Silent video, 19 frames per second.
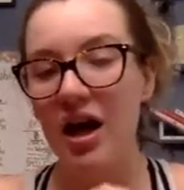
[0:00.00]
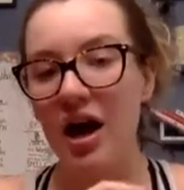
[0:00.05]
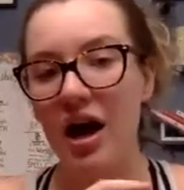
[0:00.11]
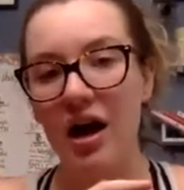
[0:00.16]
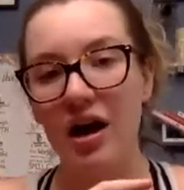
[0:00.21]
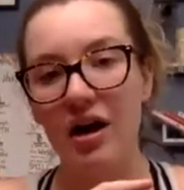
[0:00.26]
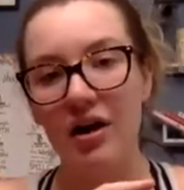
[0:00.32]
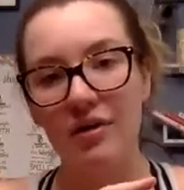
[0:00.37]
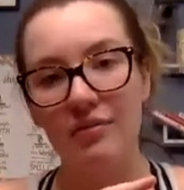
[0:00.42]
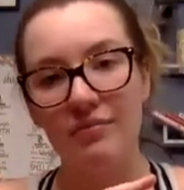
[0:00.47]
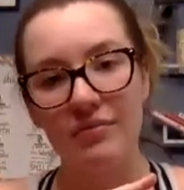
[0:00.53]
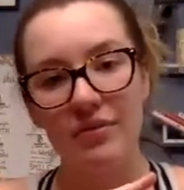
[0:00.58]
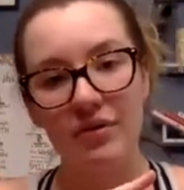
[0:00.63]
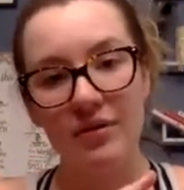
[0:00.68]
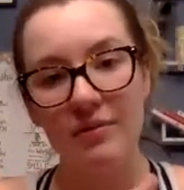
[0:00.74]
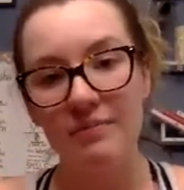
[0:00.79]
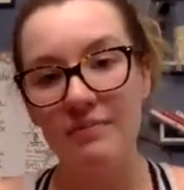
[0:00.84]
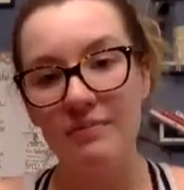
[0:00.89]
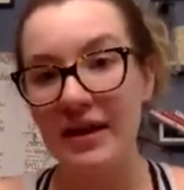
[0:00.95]
You
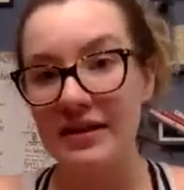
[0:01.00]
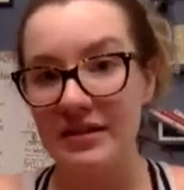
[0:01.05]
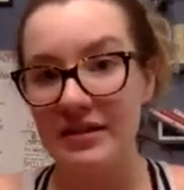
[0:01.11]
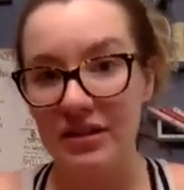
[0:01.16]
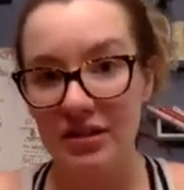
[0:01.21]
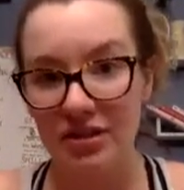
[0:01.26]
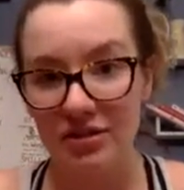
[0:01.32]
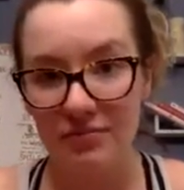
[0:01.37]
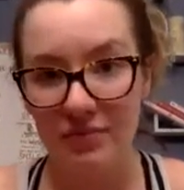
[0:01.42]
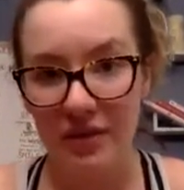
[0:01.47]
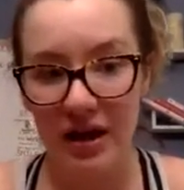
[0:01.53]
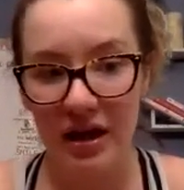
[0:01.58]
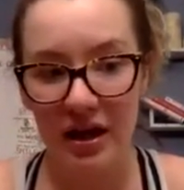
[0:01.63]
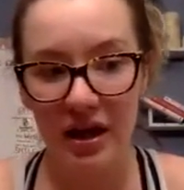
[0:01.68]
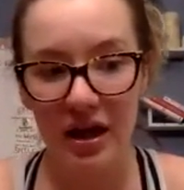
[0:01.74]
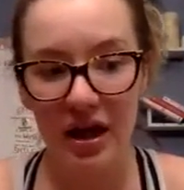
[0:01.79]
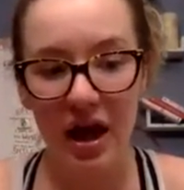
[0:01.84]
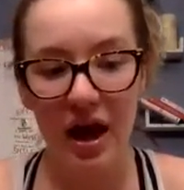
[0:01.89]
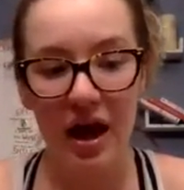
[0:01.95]
can message
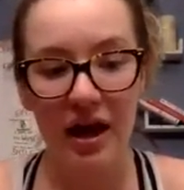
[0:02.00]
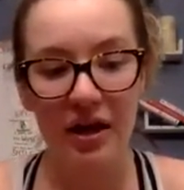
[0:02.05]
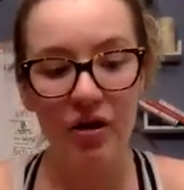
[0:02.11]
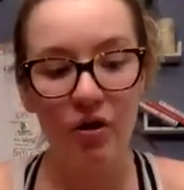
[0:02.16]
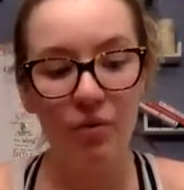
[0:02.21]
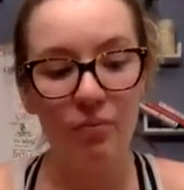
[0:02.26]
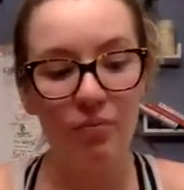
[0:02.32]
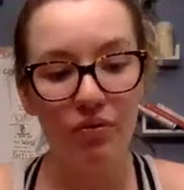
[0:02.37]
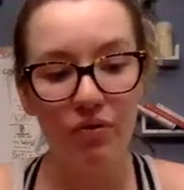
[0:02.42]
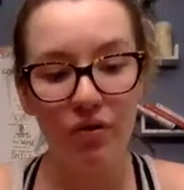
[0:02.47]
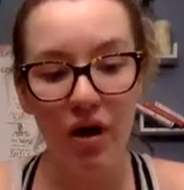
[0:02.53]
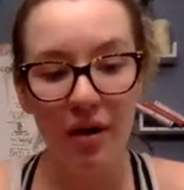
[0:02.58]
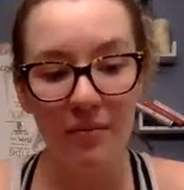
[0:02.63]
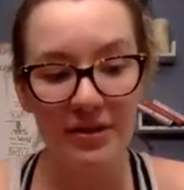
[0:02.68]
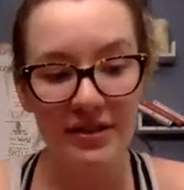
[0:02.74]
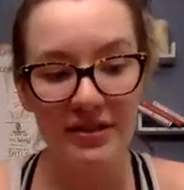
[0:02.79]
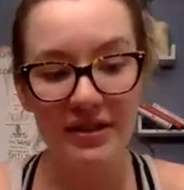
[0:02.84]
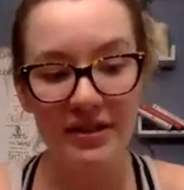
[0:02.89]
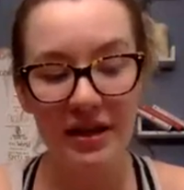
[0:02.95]
me. I don't
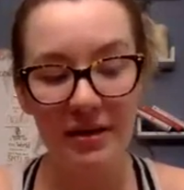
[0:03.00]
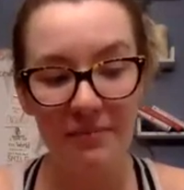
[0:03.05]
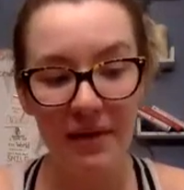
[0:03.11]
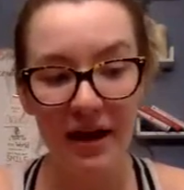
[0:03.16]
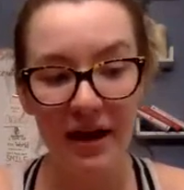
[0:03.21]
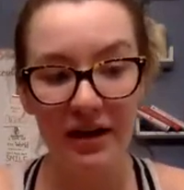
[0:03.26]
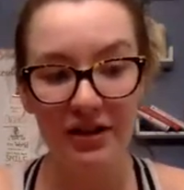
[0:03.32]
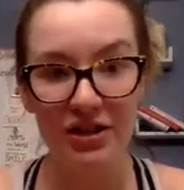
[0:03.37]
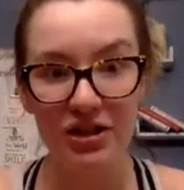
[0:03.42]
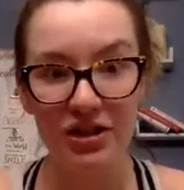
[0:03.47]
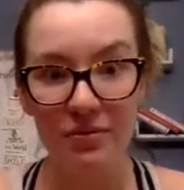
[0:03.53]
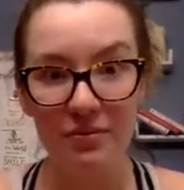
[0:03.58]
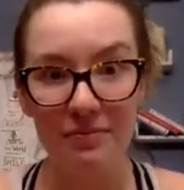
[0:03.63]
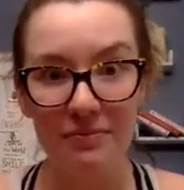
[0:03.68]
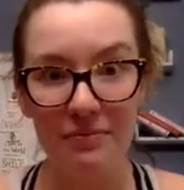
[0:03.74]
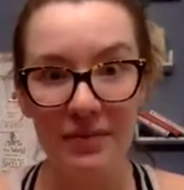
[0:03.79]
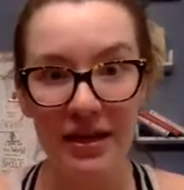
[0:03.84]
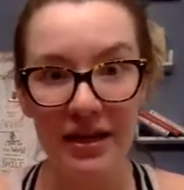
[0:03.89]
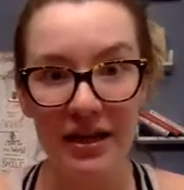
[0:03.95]
promise to get back to you
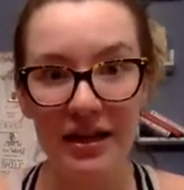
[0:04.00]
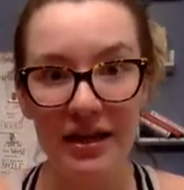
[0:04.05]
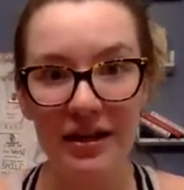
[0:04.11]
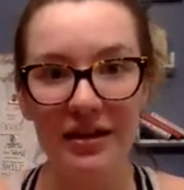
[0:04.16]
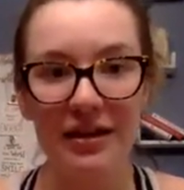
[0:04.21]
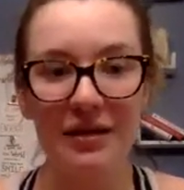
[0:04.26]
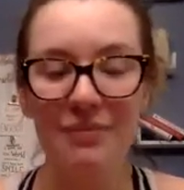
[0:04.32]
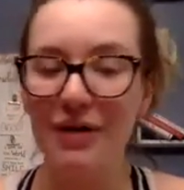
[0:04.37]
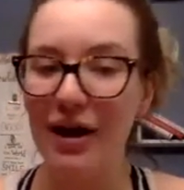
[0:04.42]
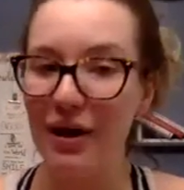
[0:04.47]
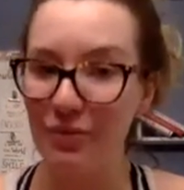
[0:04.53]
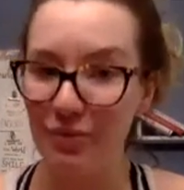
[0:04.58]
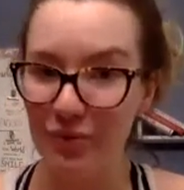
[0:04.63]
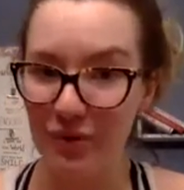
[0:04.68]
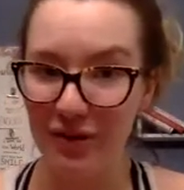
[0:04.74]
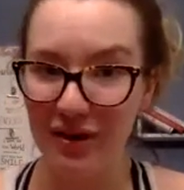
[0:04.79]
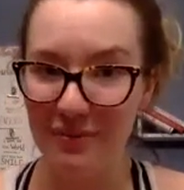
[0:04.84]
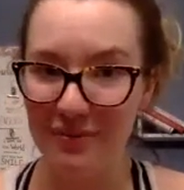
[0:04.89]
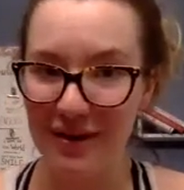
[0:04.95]
immediately, but I
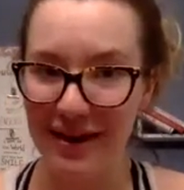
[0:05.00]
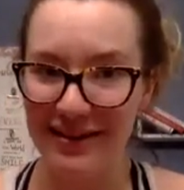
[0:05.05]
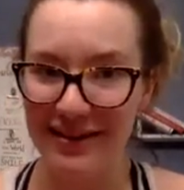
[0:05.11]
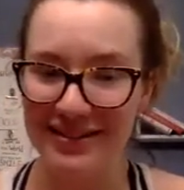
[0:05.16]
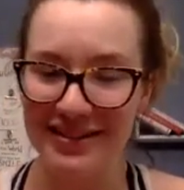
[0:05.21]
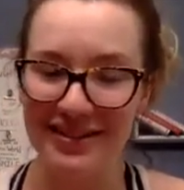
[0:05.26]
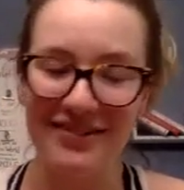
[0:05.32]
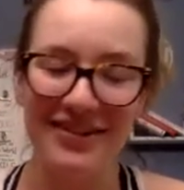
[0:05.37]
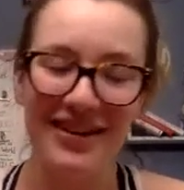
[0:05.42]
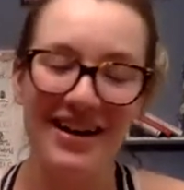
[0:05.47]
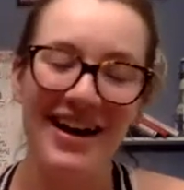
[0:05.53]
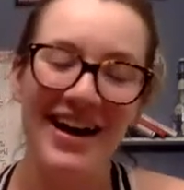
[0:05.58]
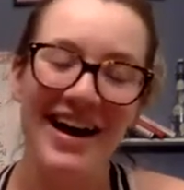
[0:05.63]
will get back to you.